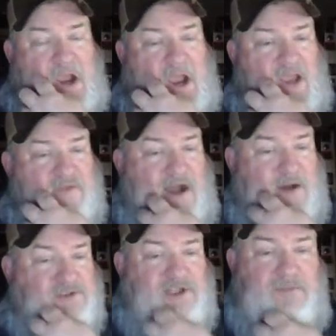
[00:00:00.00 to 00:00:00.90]
If I
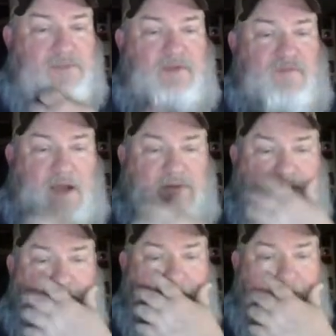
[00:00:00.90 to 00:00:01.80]
was in
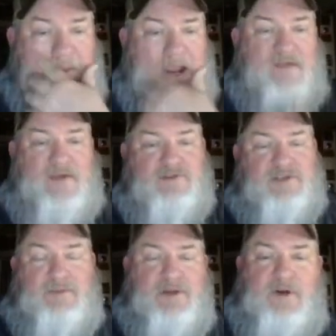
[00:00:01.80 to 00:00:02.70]

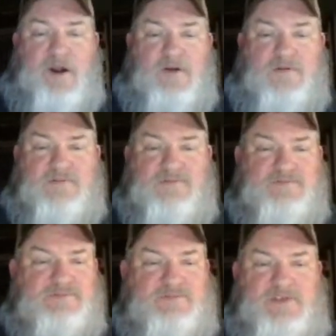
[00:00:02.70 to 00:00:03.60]
Monroe,
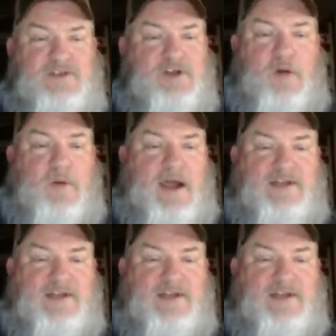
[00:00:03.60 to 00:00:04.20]
you know where I'd